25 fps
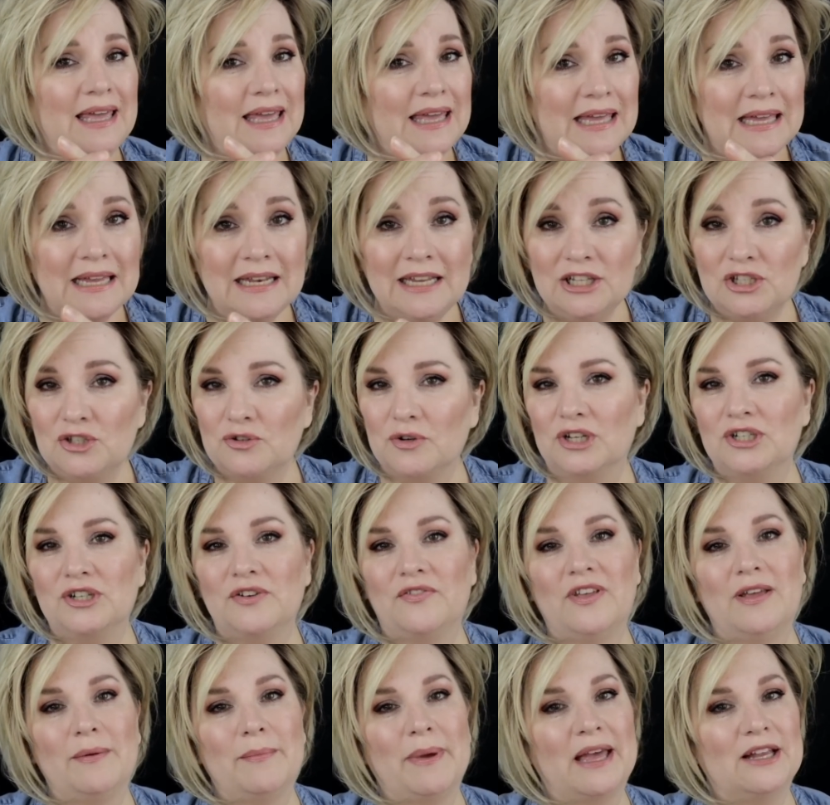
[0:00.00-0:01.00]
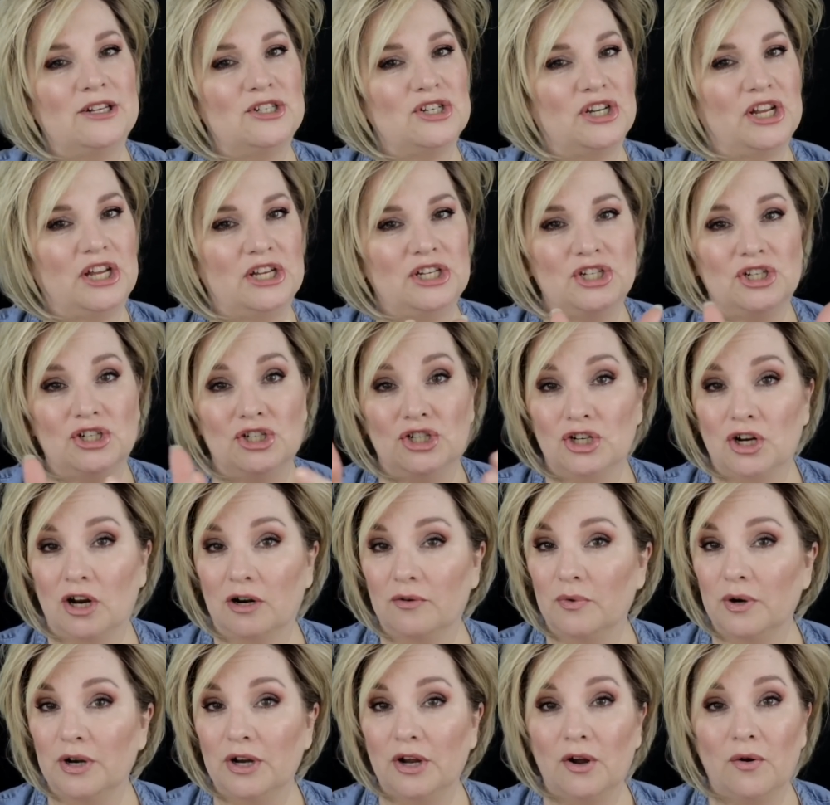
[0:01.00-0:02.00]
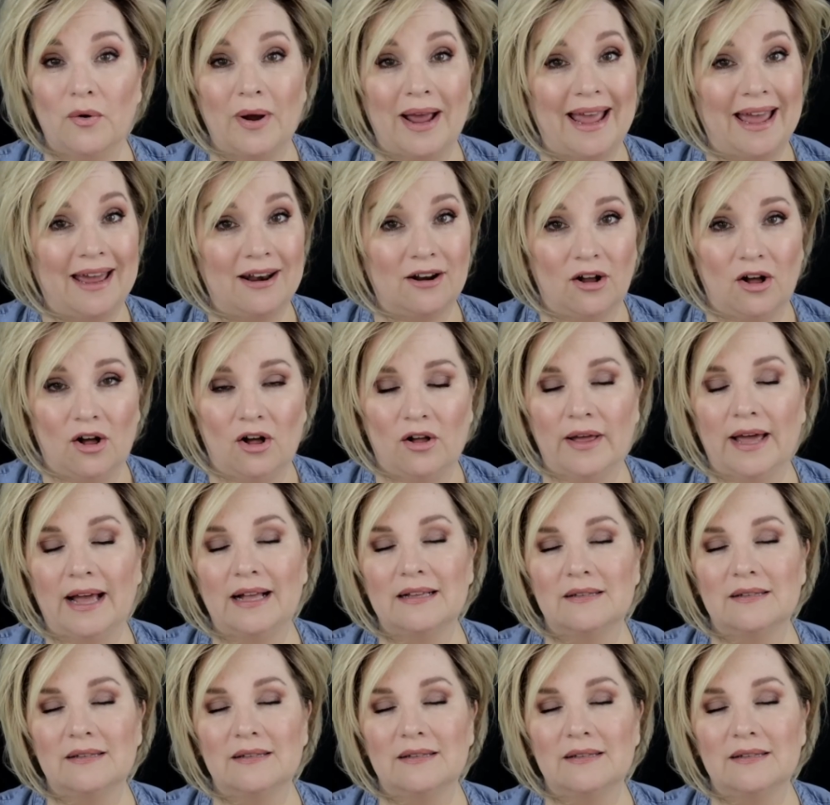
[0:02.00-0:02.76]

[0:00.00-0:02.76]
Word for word: any stretch of the imagination Jon Renau at all.